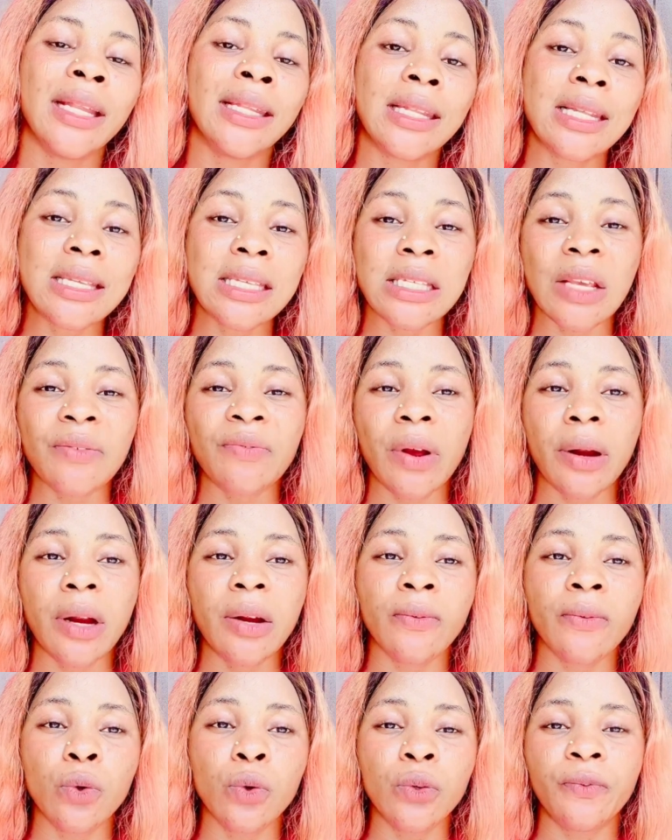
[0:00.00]
This is a
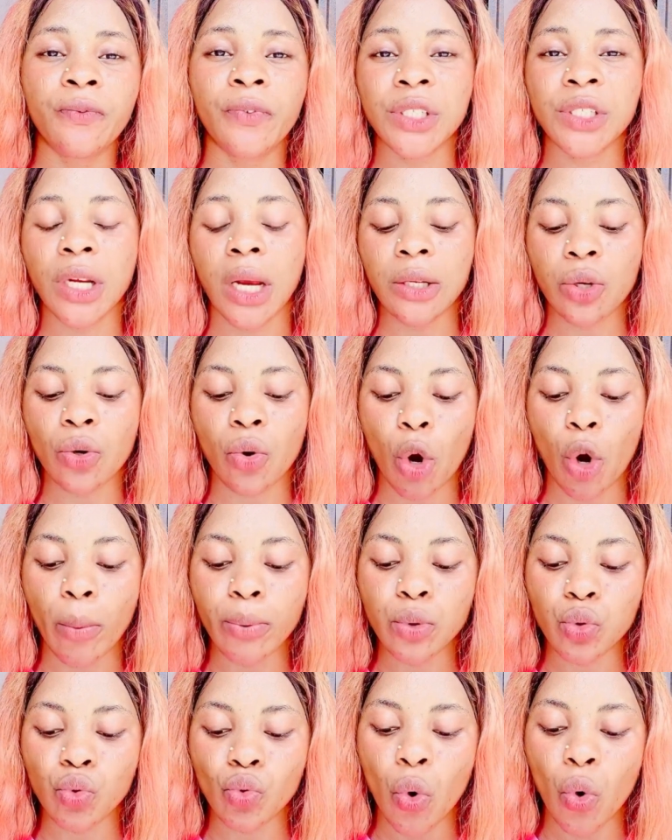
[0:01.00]
very good facial
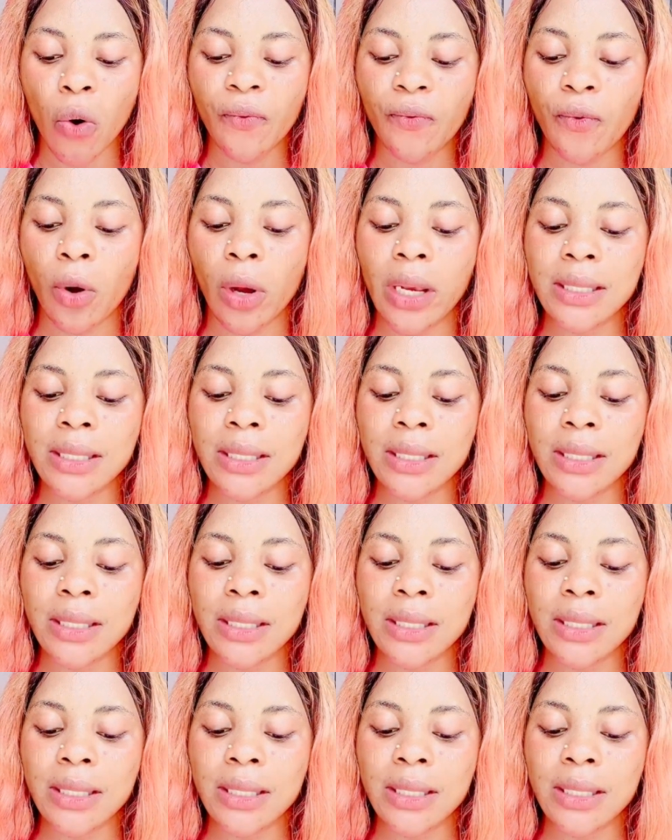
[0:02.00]
scrub to go for.